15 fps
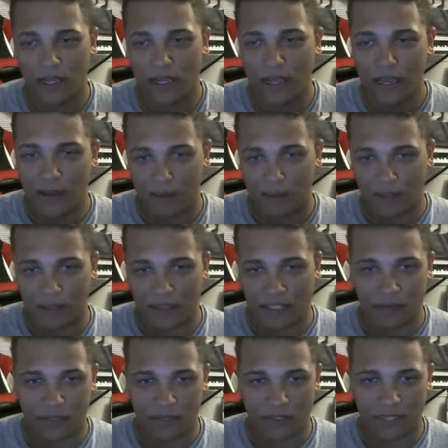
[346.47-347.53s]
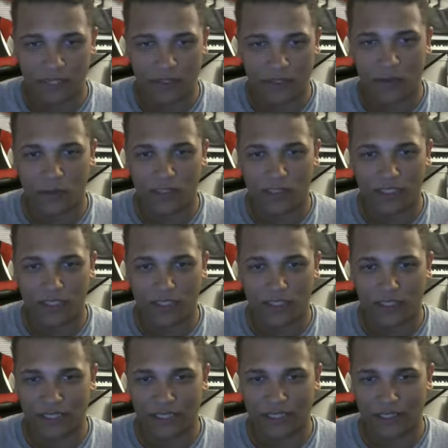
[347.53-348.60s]
but this particular one just
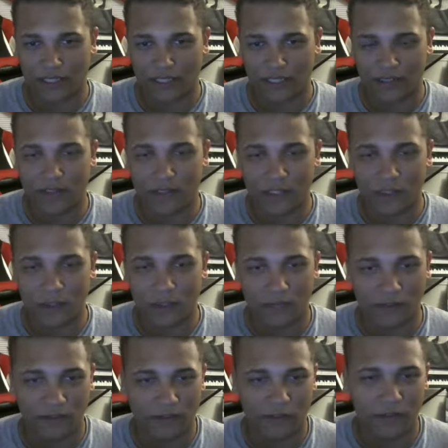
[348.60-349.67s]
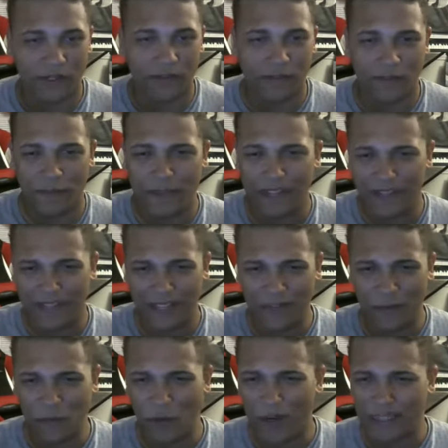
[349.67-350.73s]
it couldn't do enough for me. They
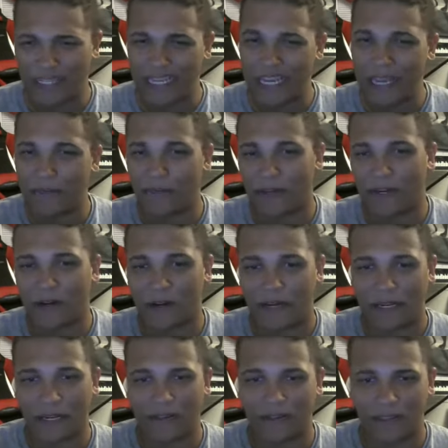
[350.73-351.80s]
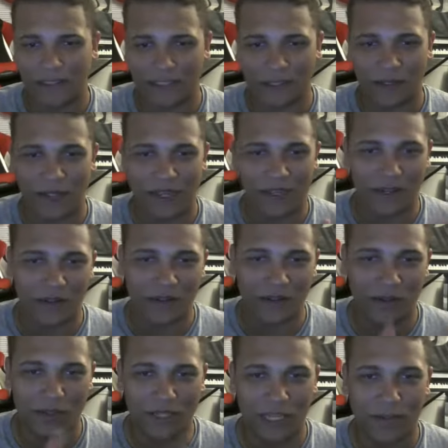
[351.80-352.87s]
even wanted to keep my current covers. They're like, "Oh,
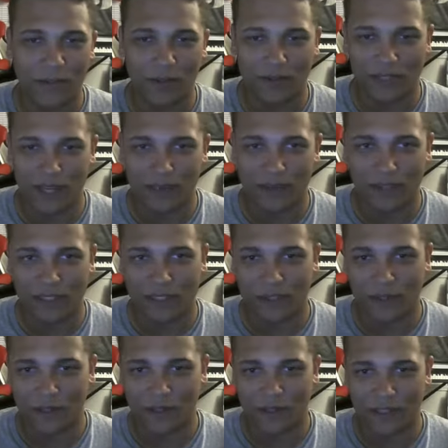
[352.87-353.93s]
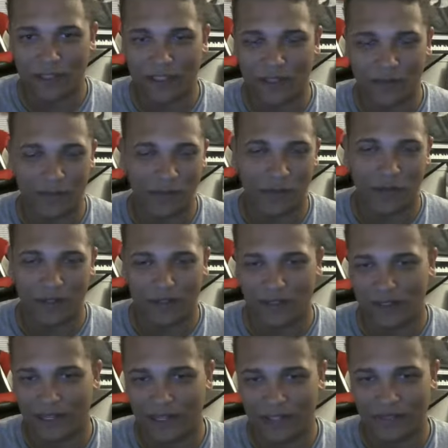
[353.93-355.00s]
you can keep those covers. They look nice." I'm like, "Well, you're
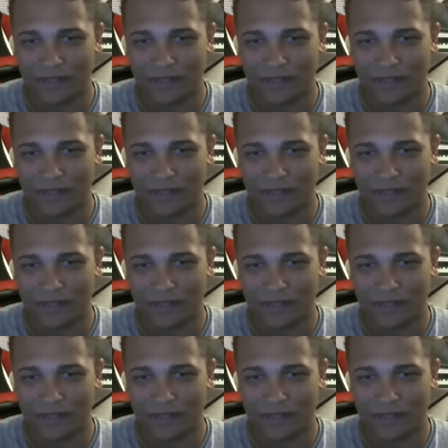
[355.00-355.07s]
not